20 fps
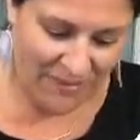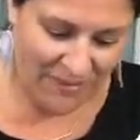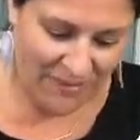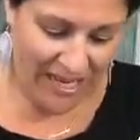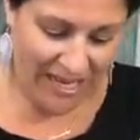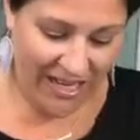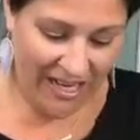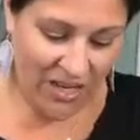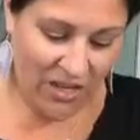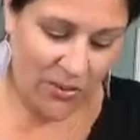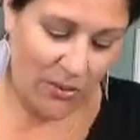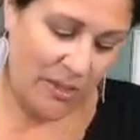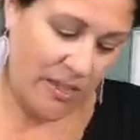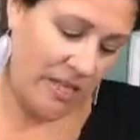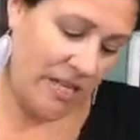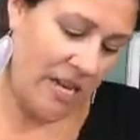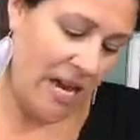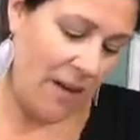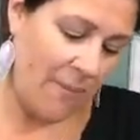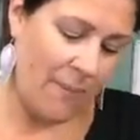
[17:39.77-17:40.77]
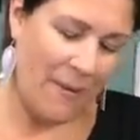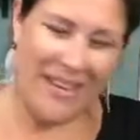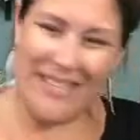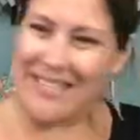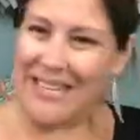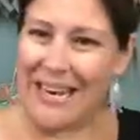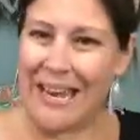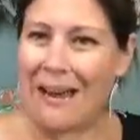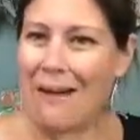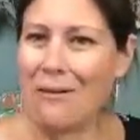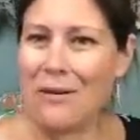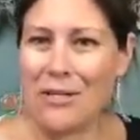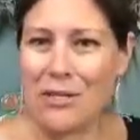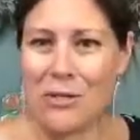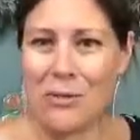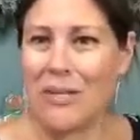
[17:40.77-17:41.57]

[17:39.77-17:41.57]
And he goes, yep. I said, how did you